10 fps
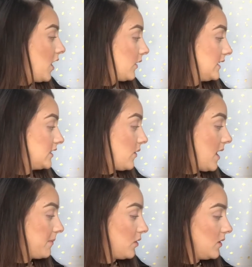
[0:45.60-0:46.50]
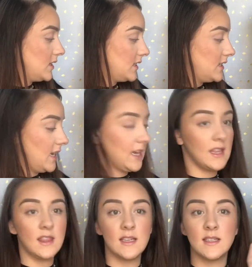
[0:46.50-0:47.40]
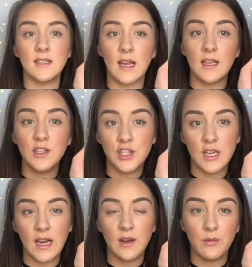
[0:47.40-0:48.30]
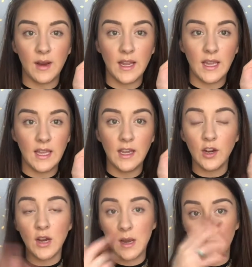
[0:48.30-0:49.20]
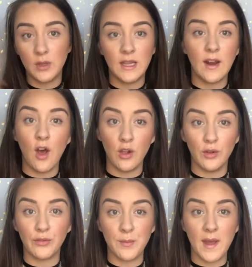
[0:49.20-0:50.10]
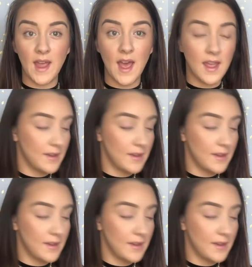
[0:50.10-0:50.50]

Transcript: Okay, so I'm going to take this second shade right here and put that all over my eye.